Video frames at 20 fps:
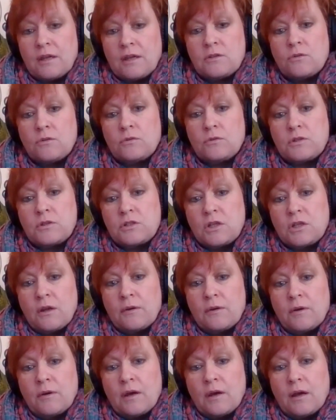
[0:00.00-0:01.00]
and
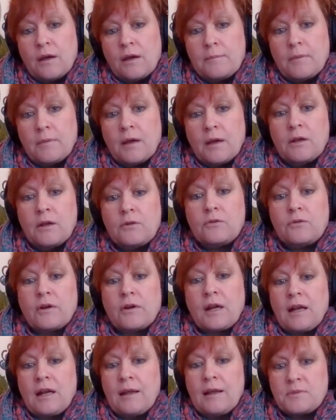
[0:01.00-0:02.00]
also a lunar
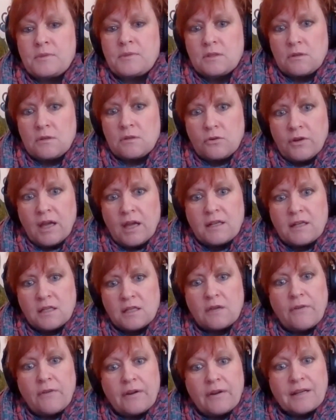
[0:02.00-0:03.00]
eclipse,
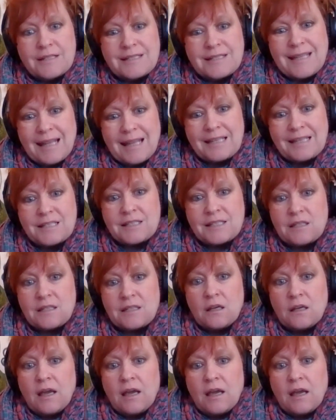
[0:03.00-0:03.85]
creating very intense